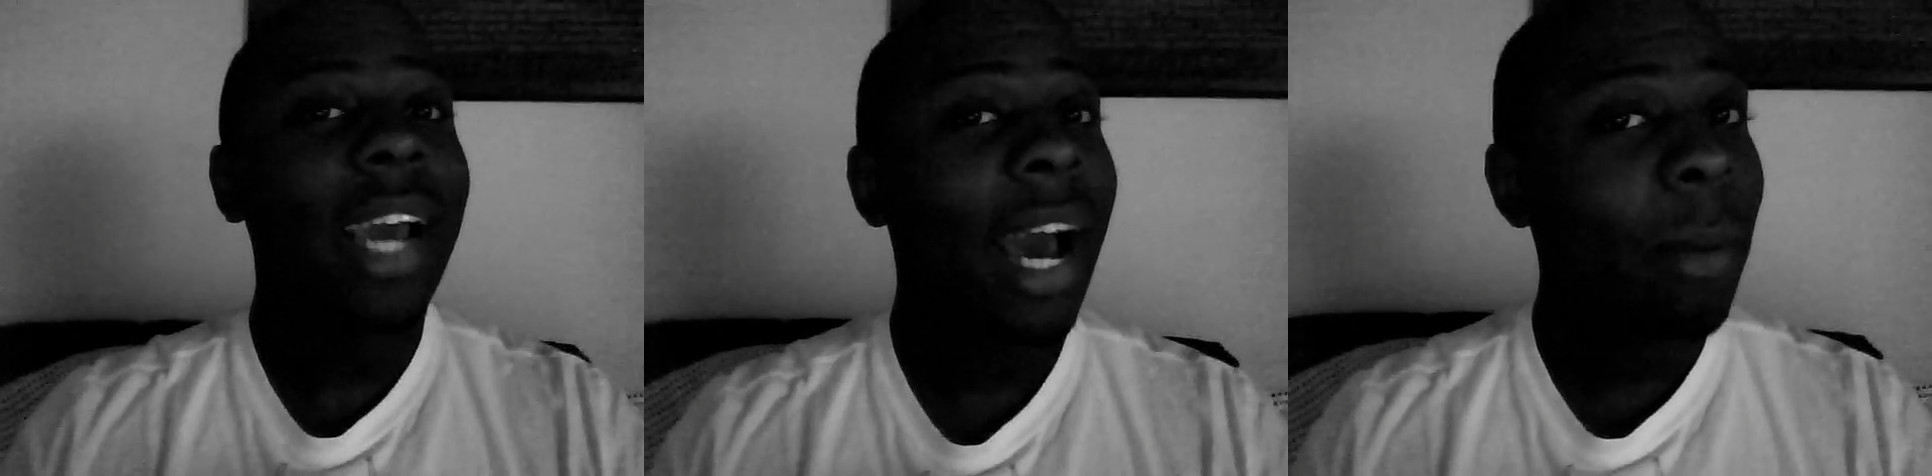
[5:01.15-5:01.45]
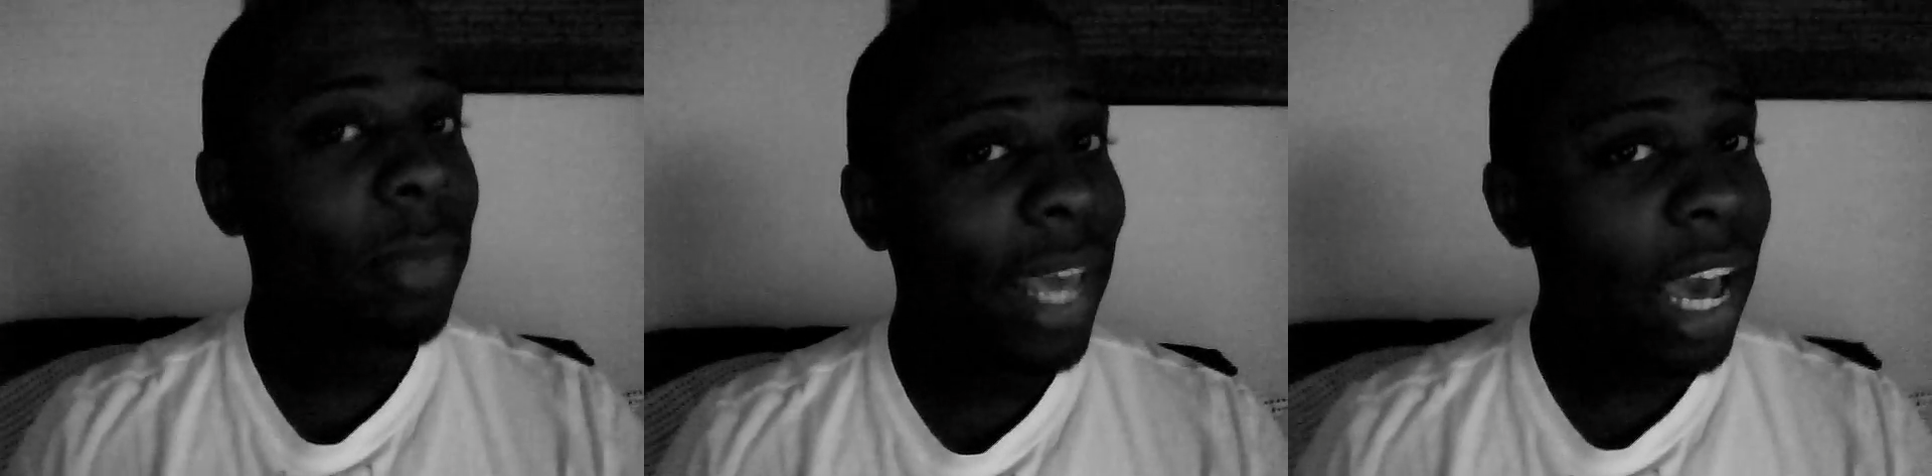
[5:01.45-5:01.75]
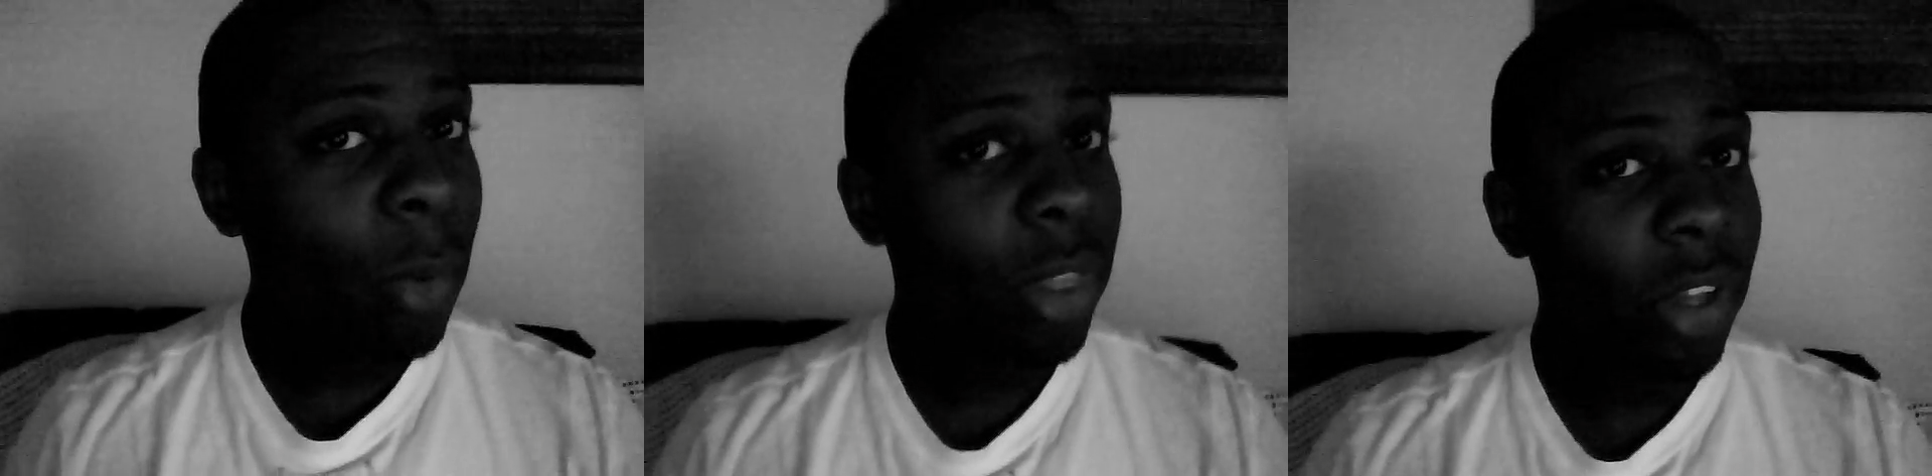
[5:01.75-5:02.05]
calm
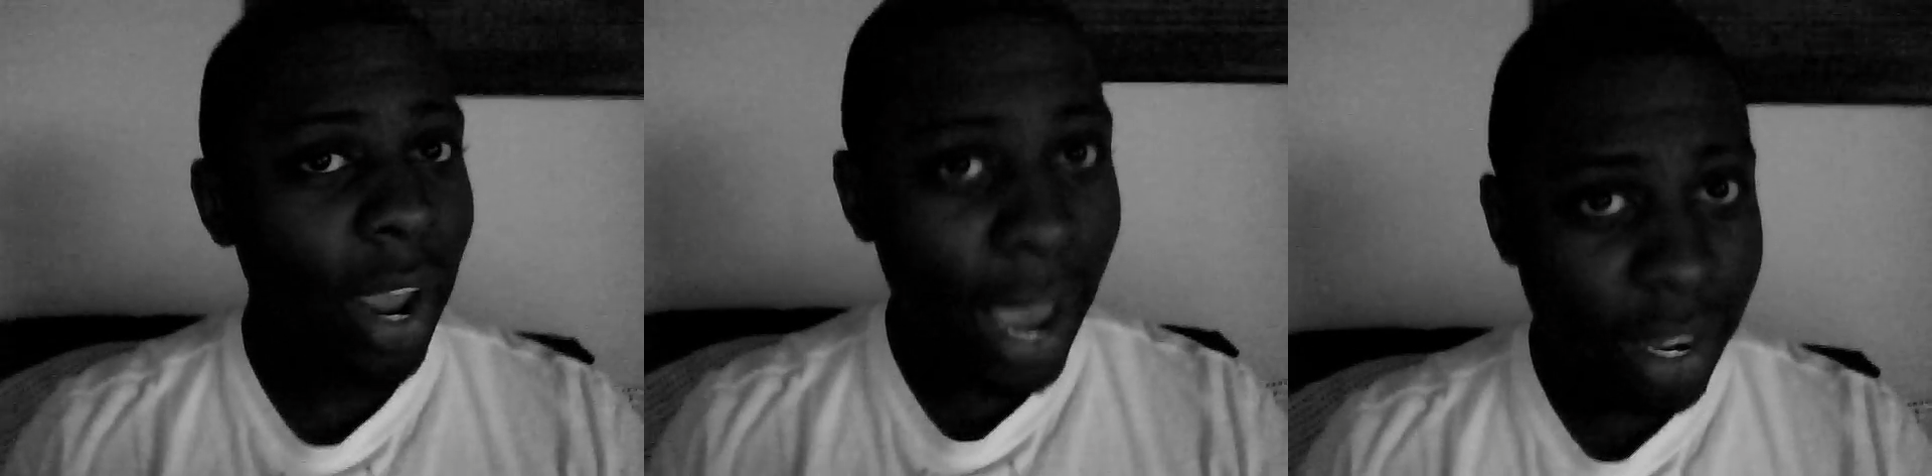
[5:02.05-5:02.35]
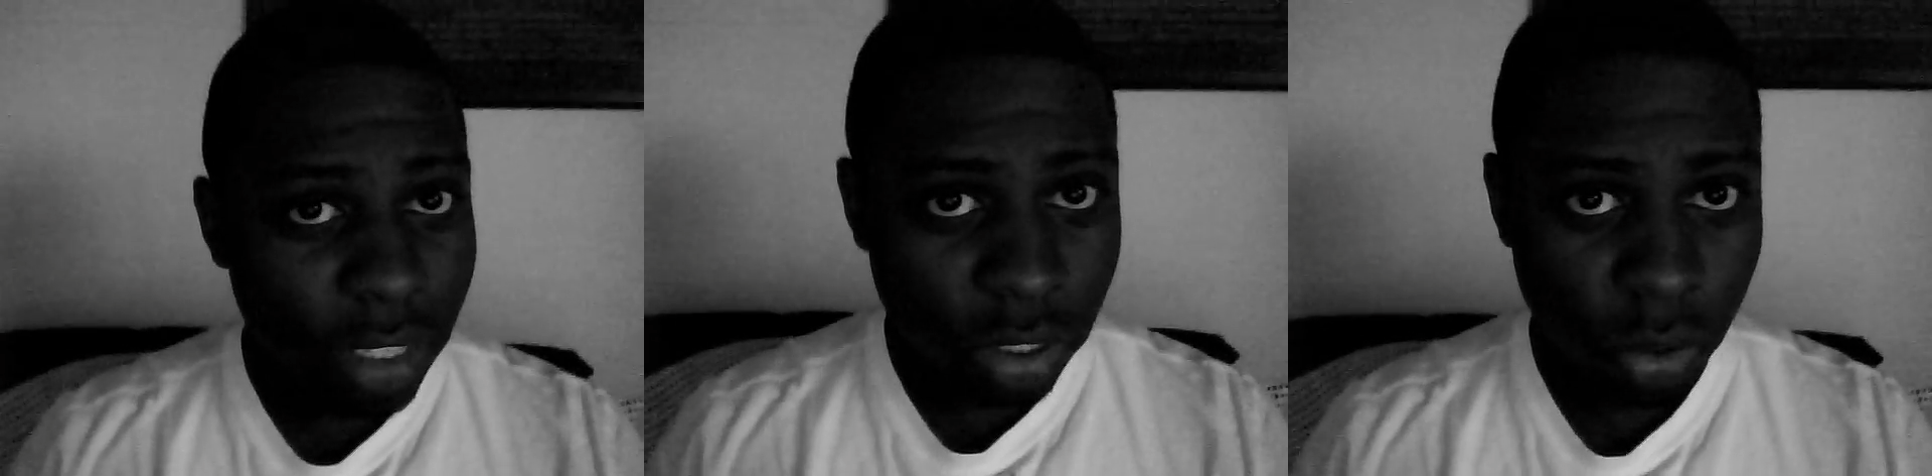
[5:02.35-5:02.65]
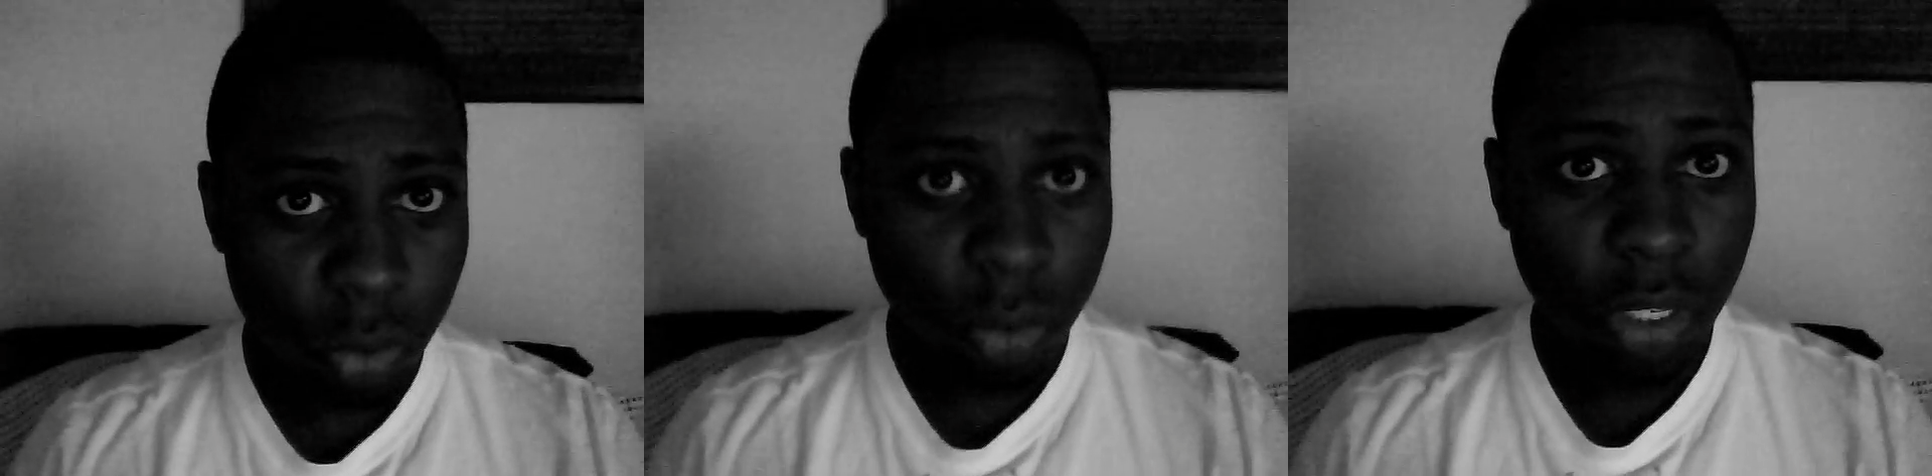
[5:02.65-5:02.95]
down with her
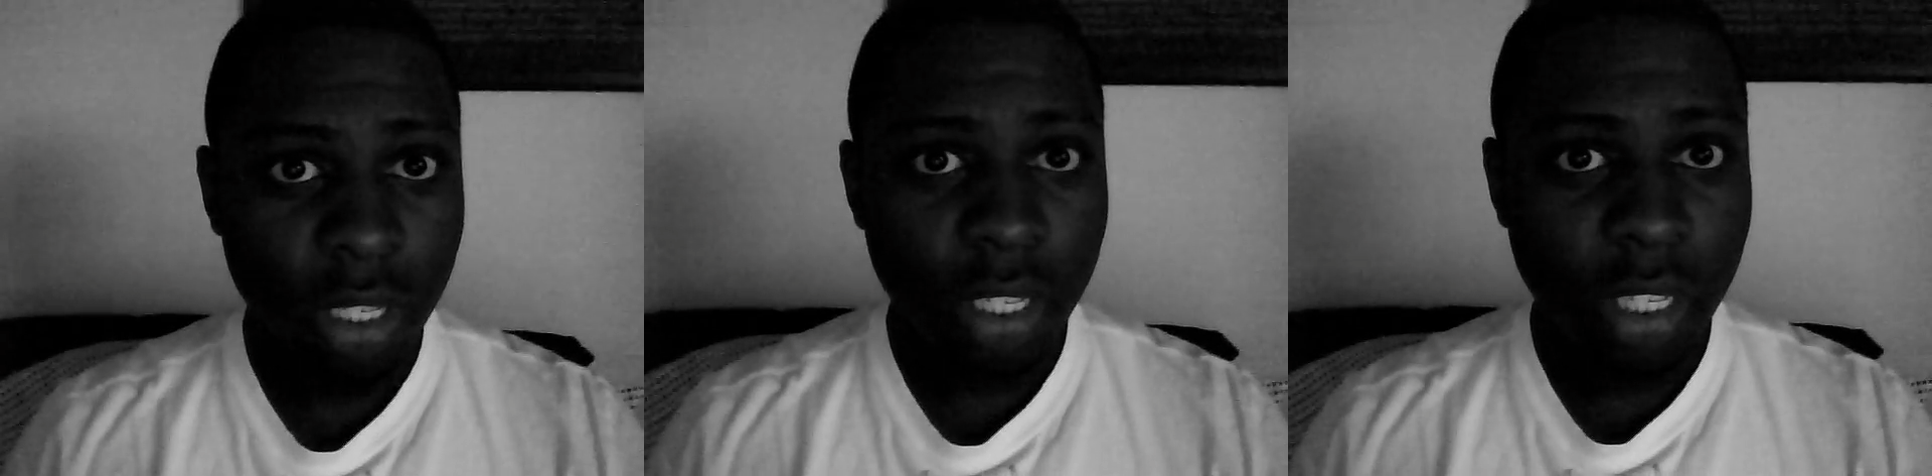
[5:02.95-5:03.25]
attitude